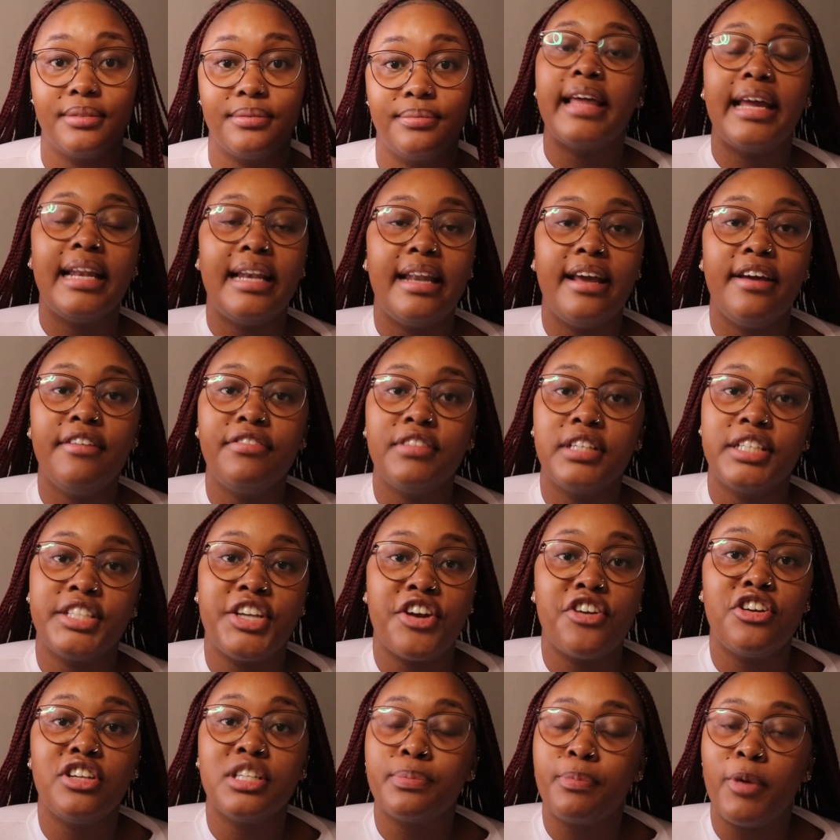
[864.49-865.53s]
They left
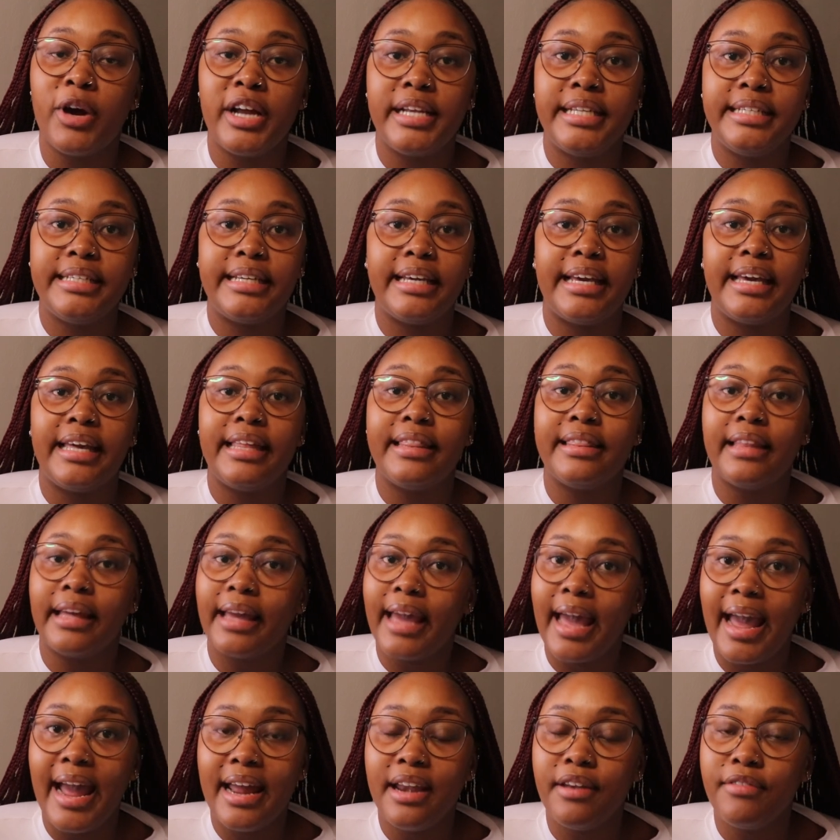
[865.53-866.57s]
Gerald's body in the
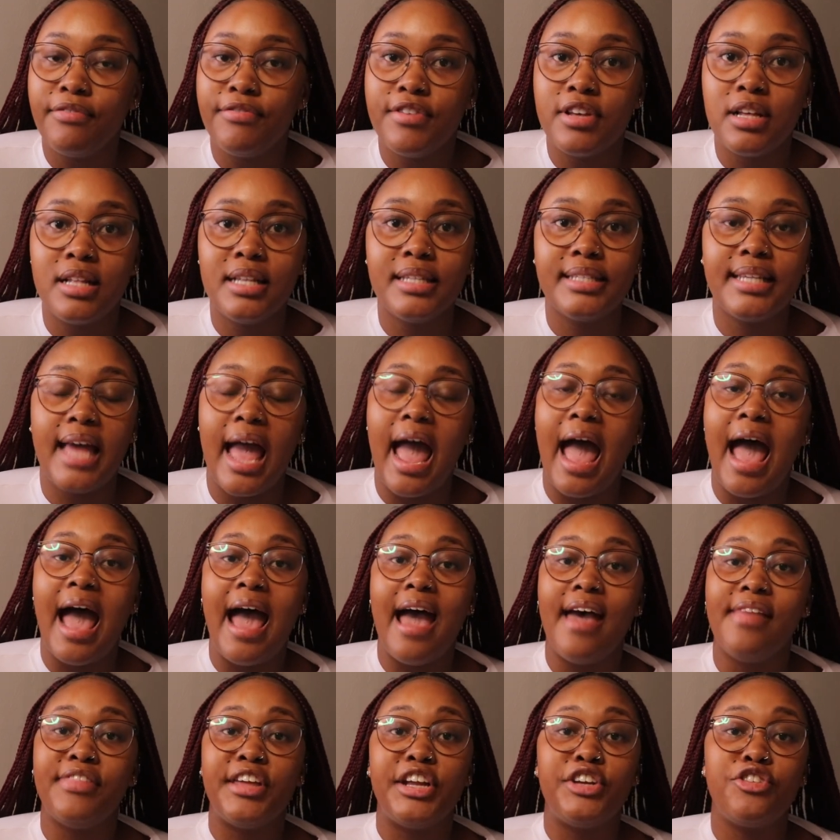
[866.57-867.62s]
cane fields
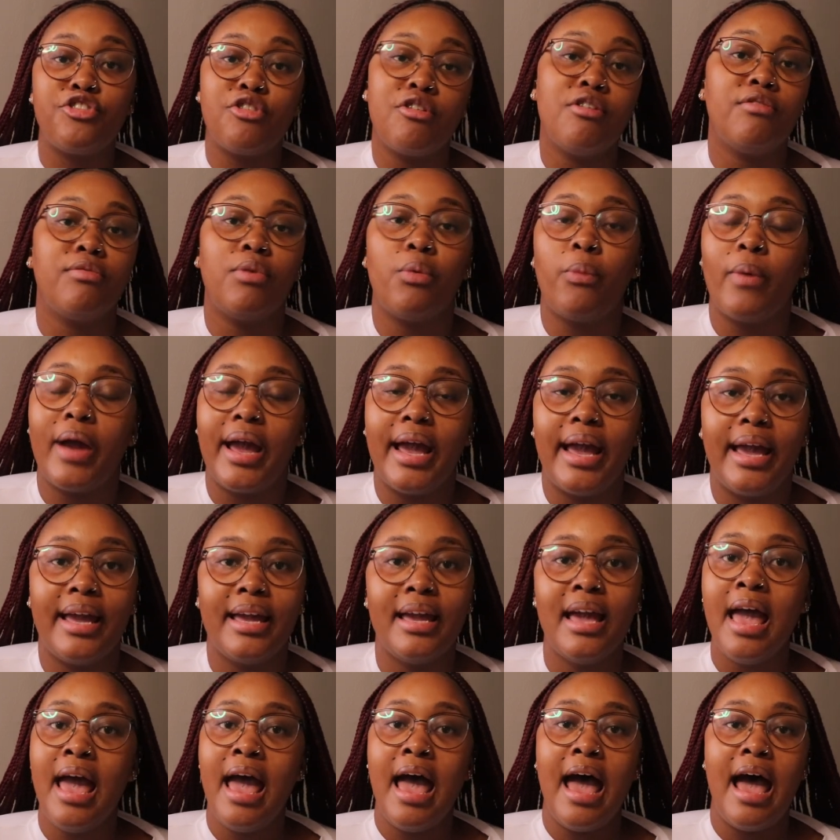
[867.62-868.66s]
and they drove
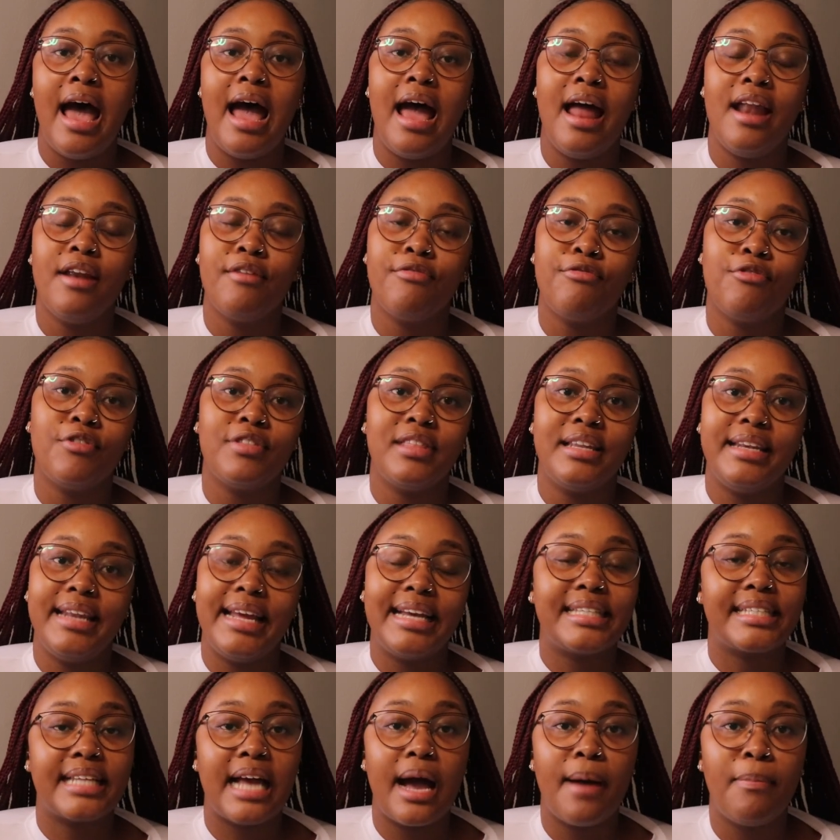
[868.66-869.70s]
away, and for the
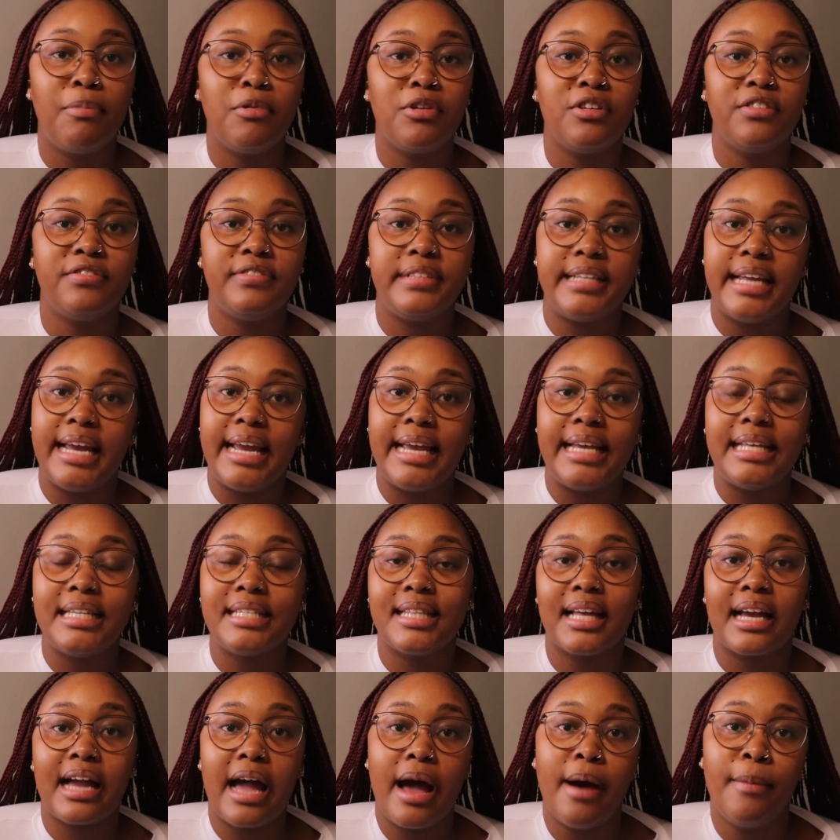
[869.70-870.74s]
next couple of days
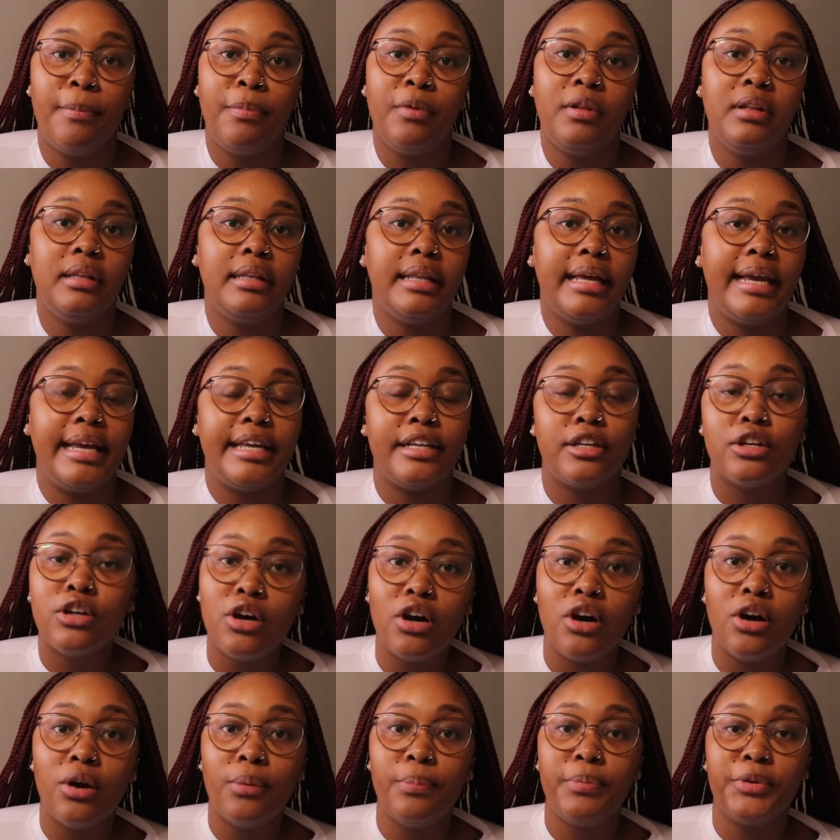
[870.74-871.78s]
the couple laid
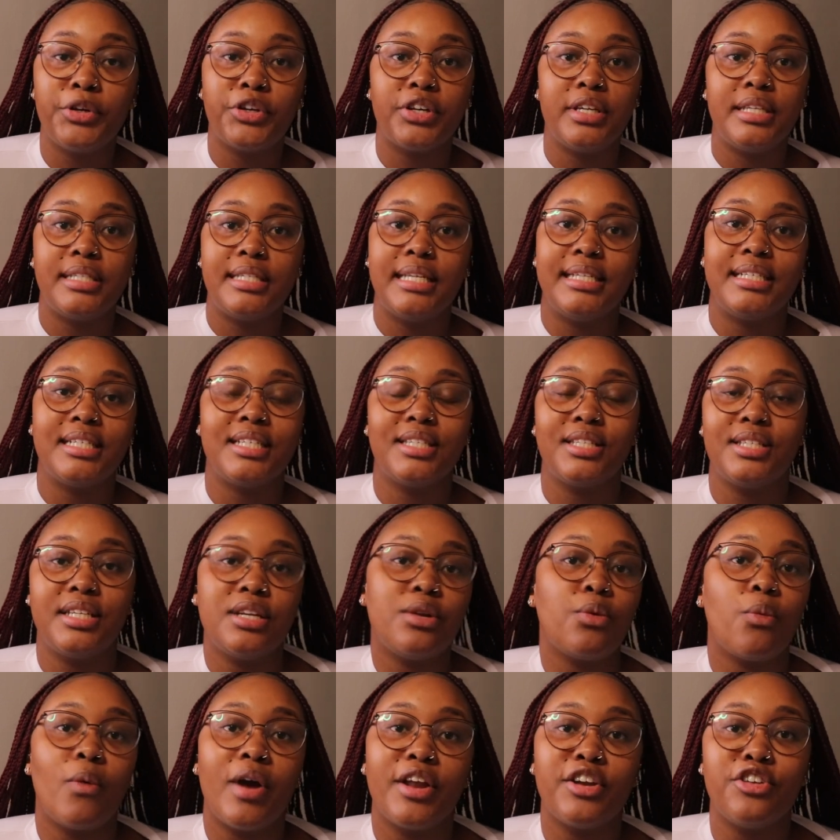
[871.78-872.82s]
low because they just
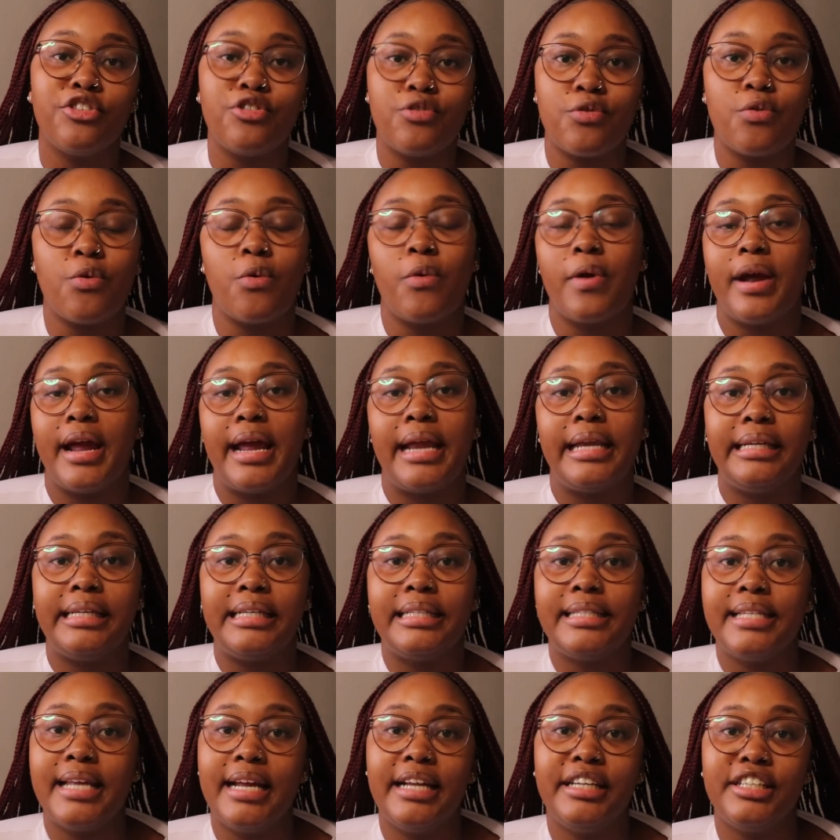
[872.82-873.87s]
didn't want to draw any
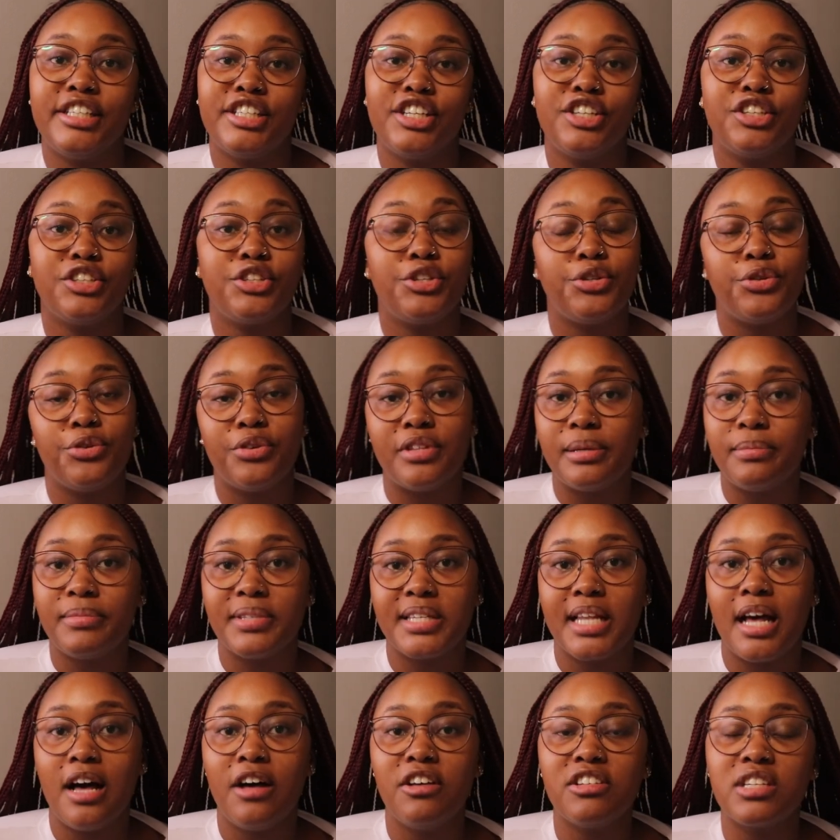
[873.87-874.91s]
attention to
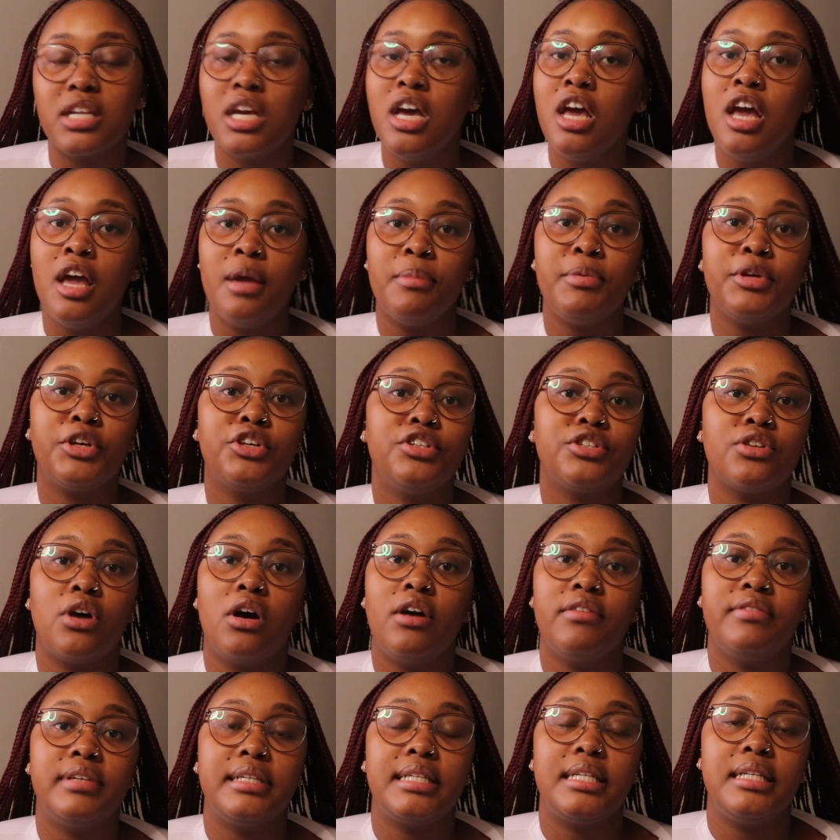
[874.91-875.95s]
themselves, because
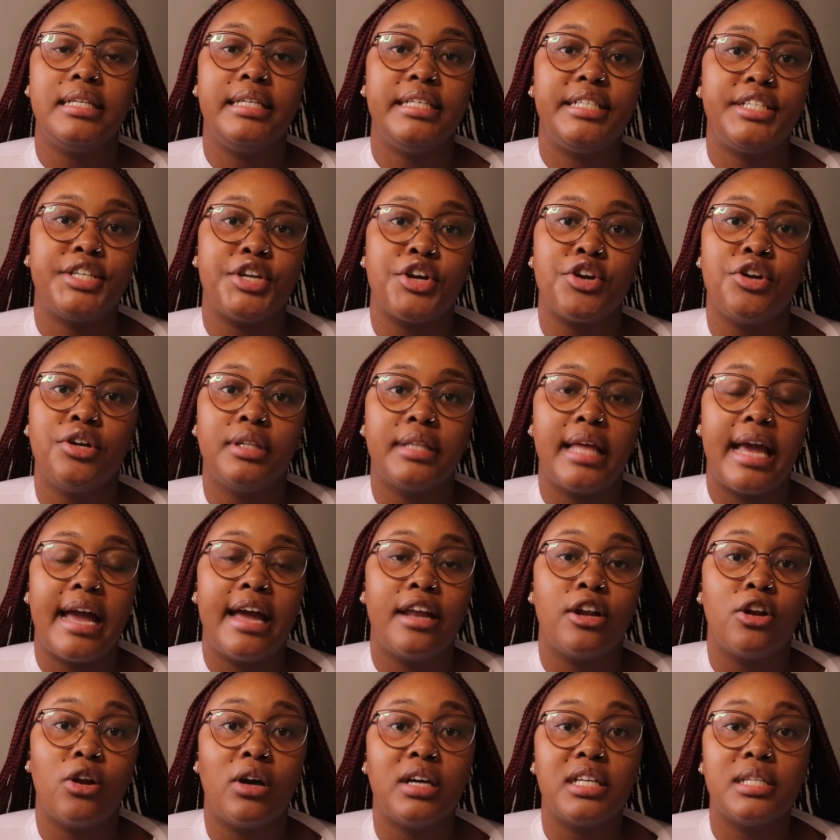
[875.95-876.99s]
obviously Gerald
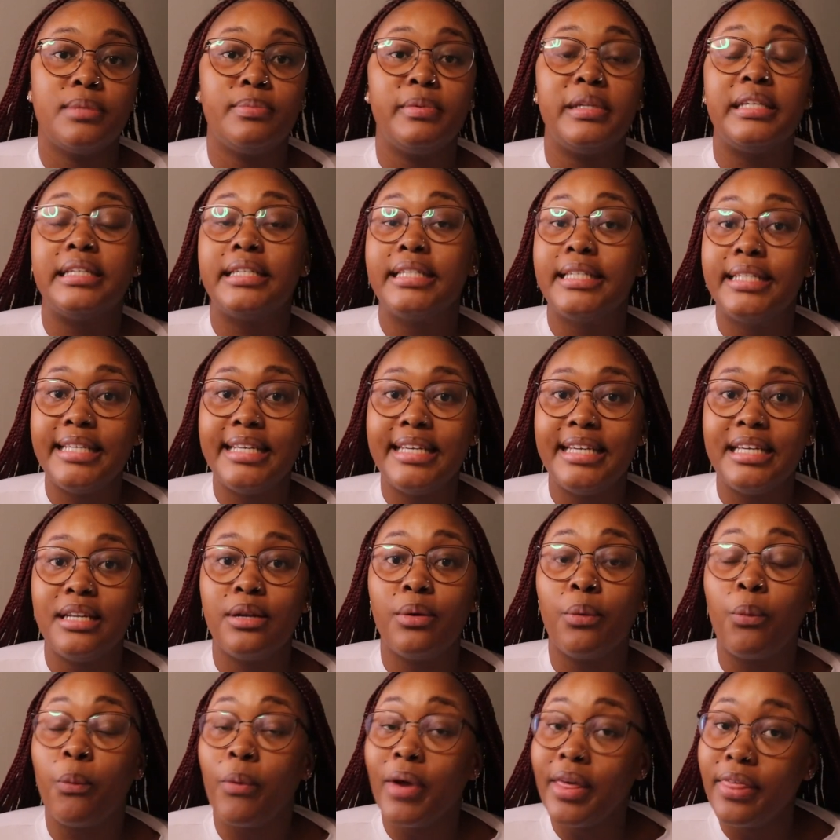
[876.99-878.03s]
had last been
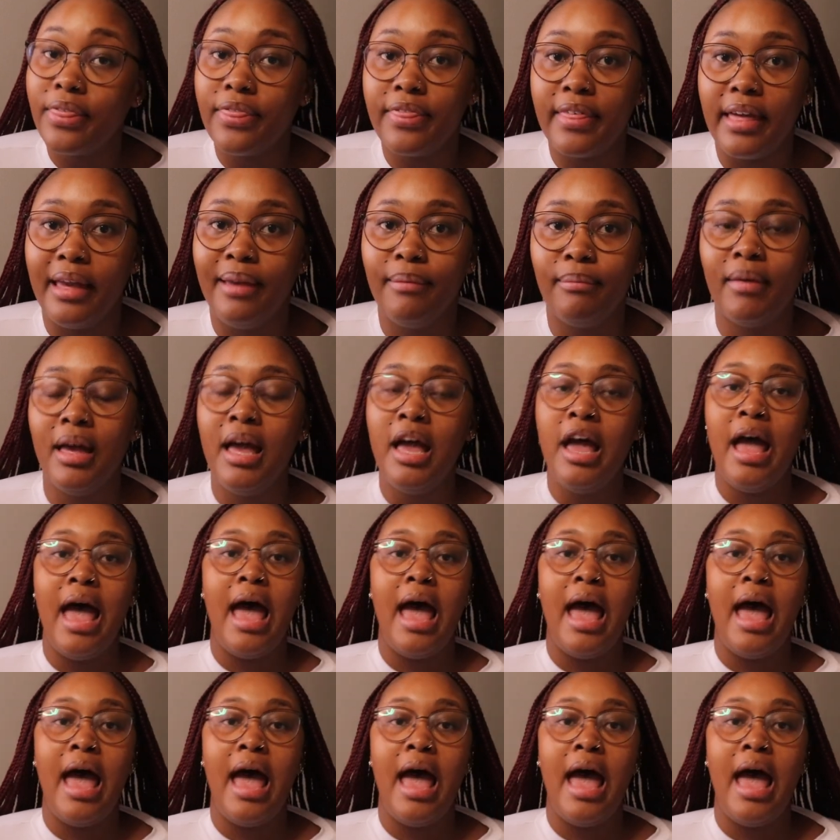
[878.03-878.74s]
seen with them.